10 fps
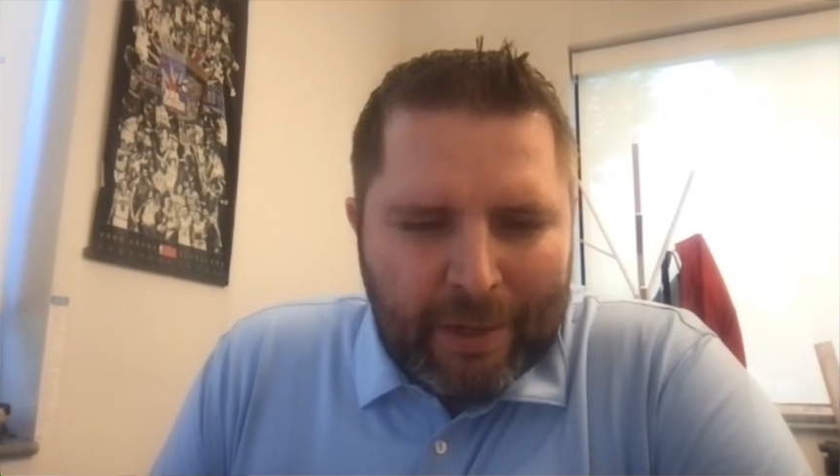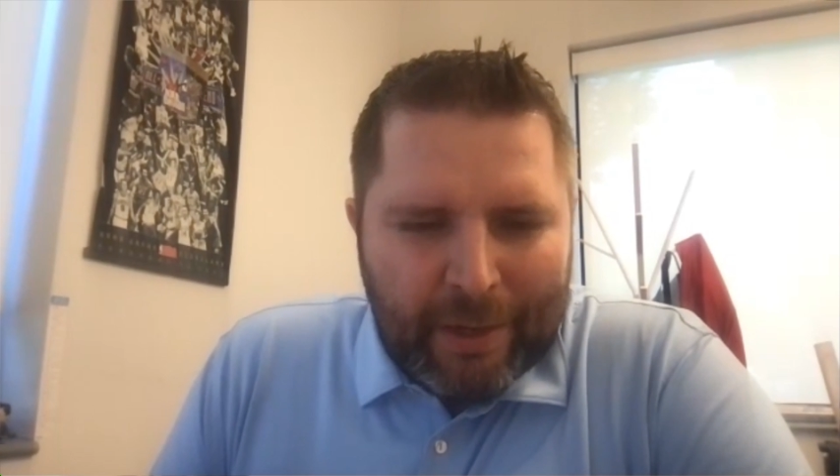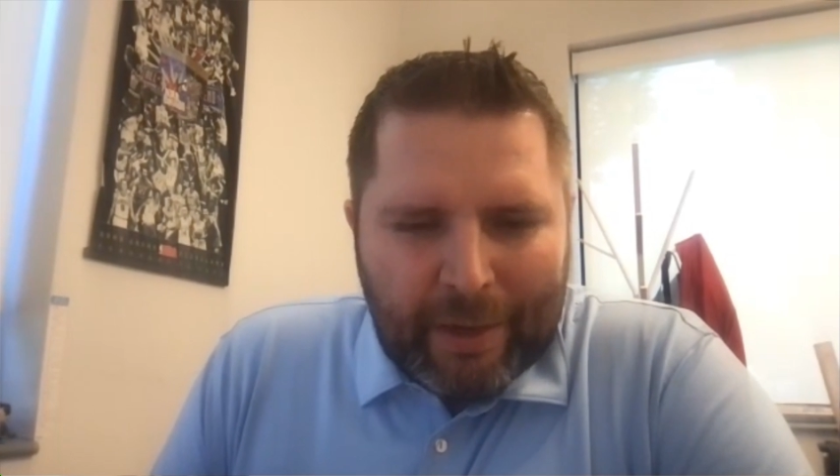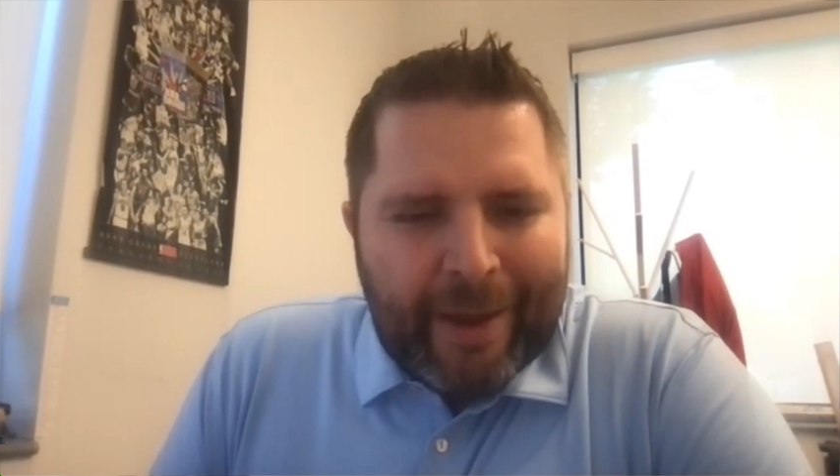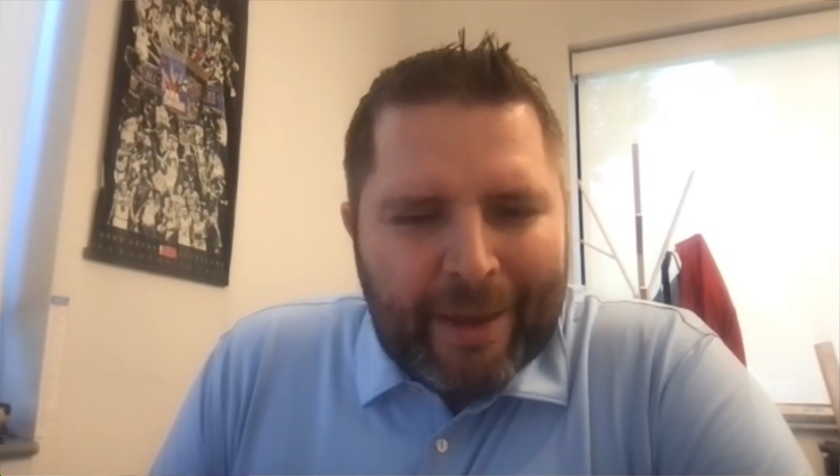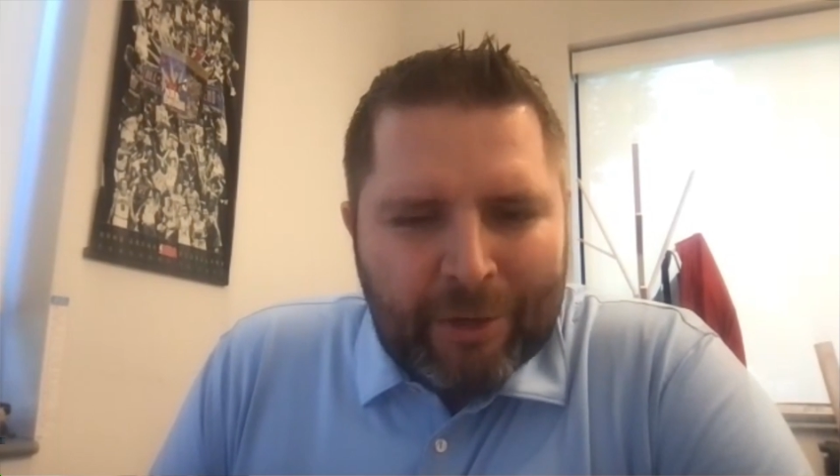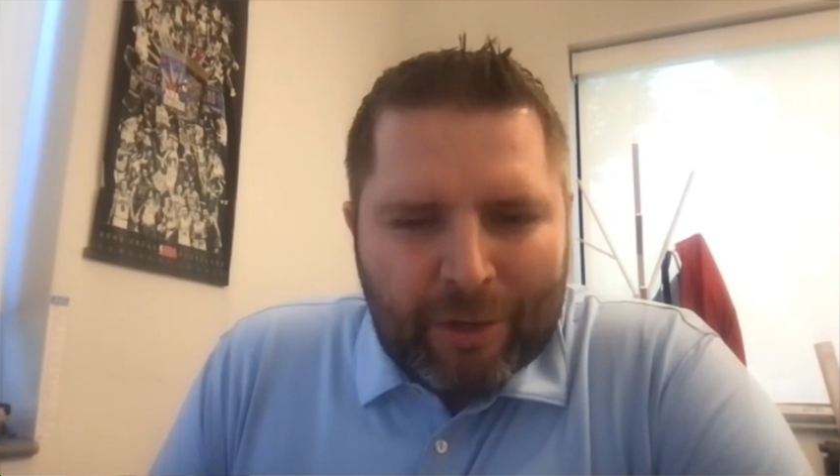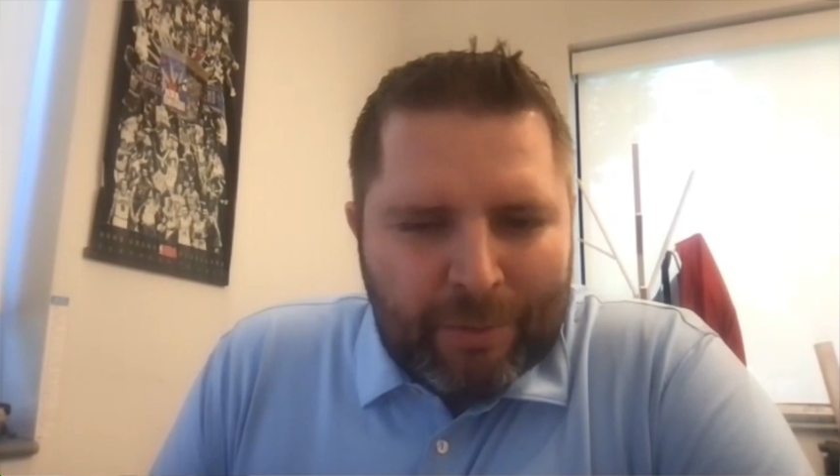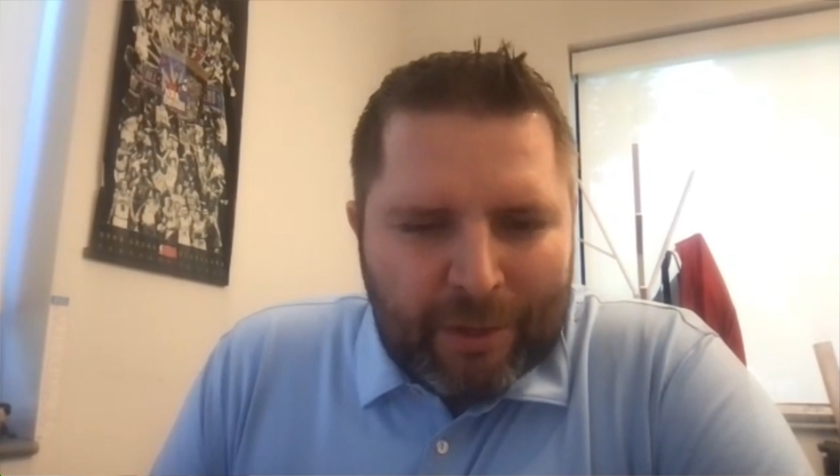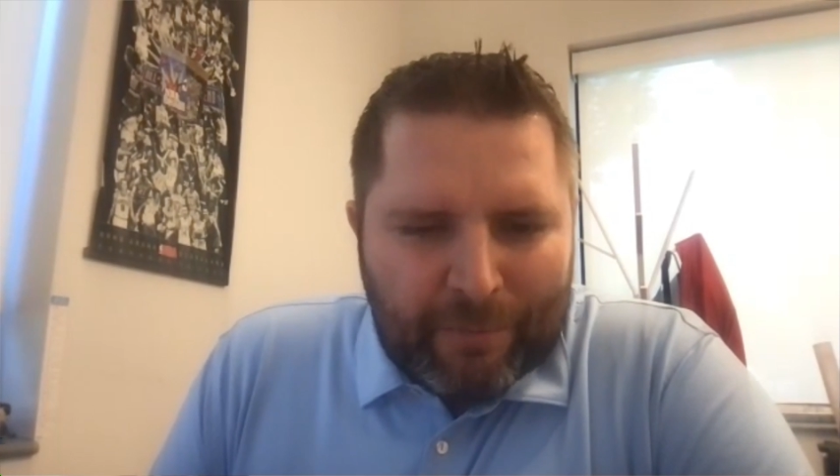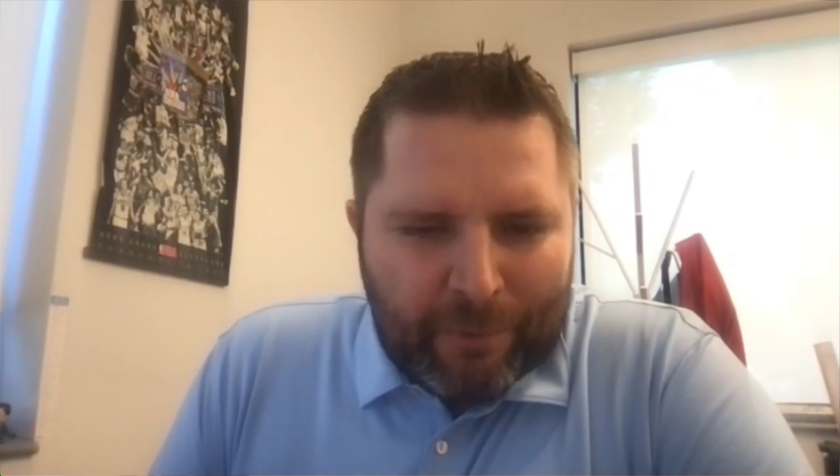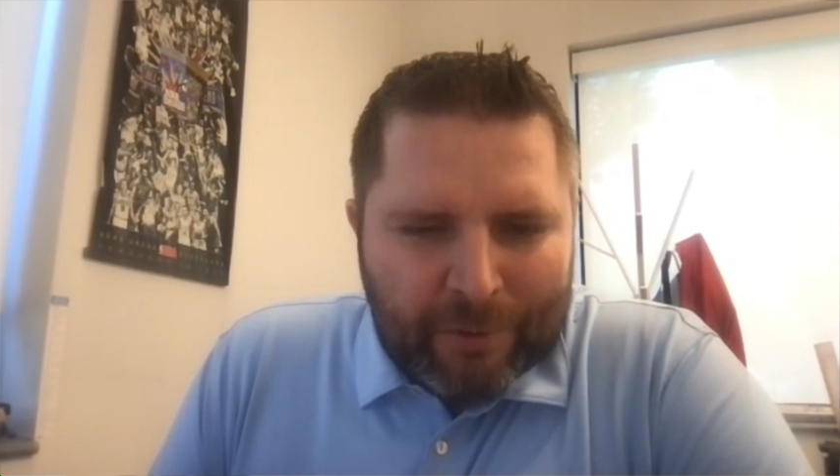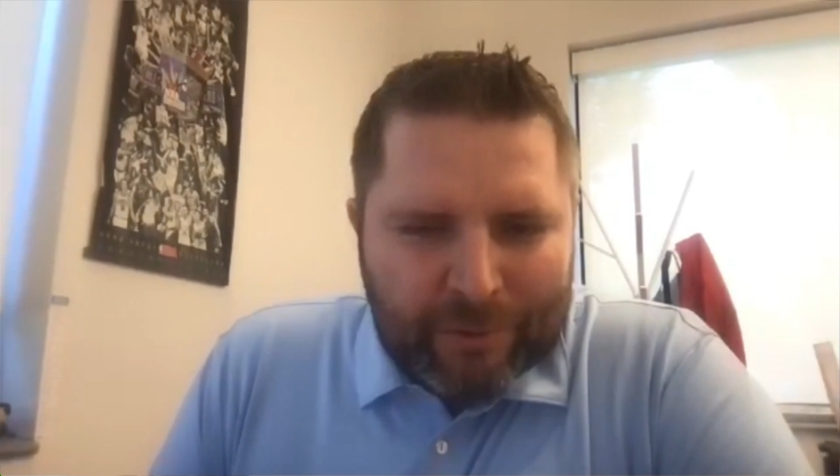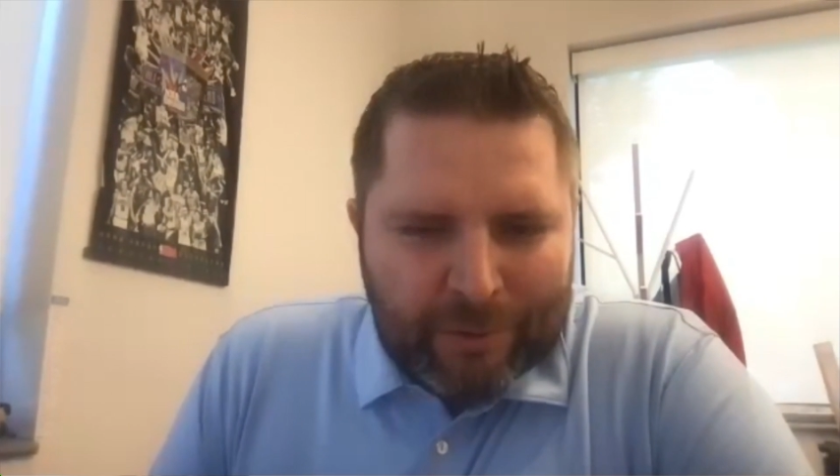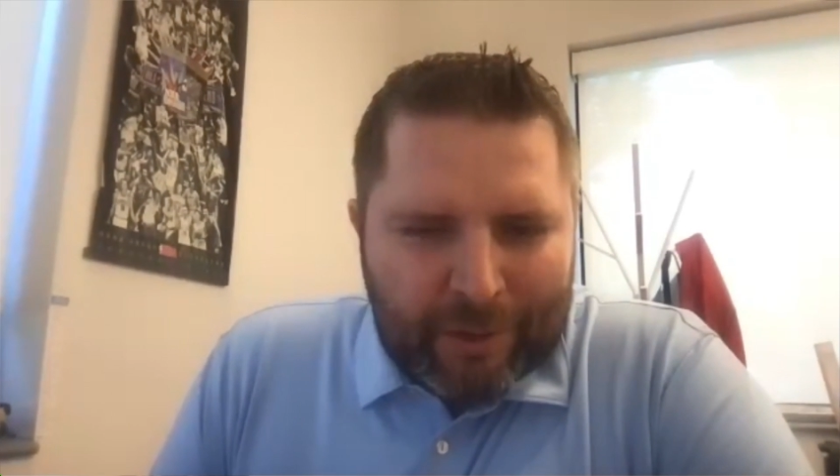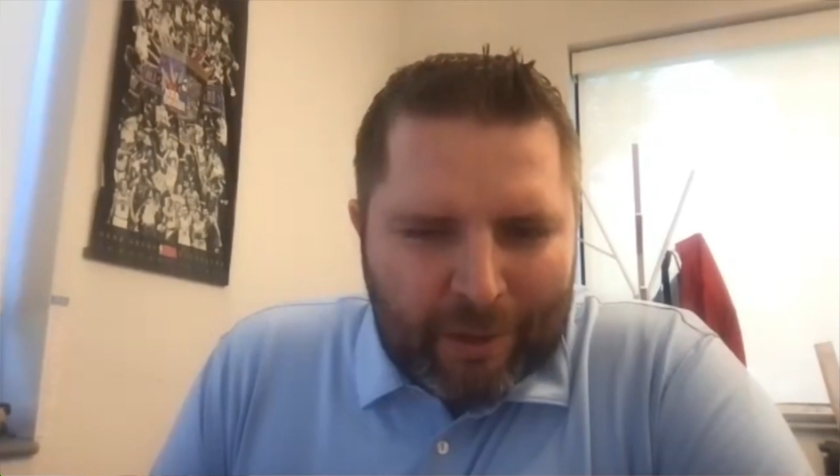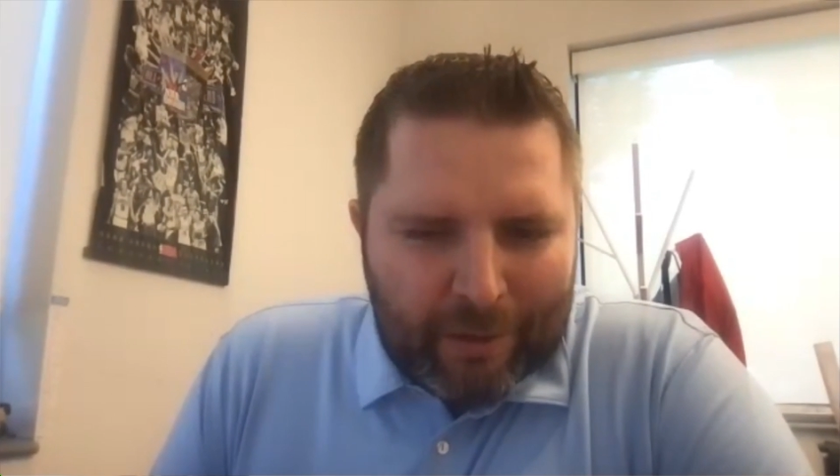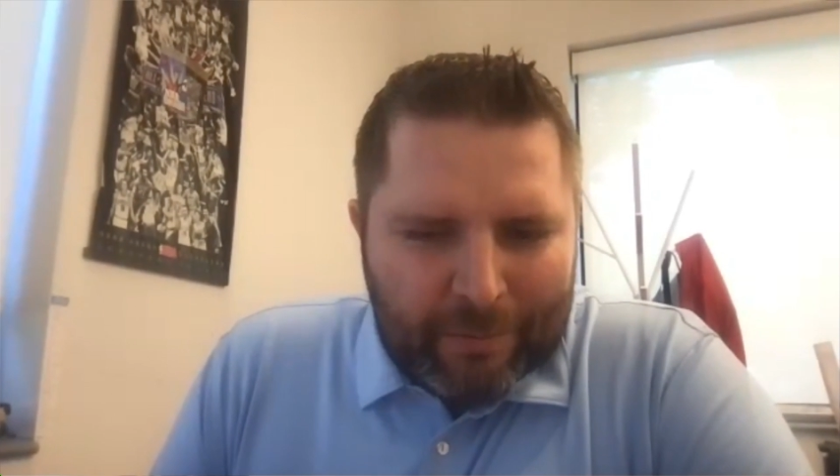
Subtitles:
and you're going to be the first one to call them.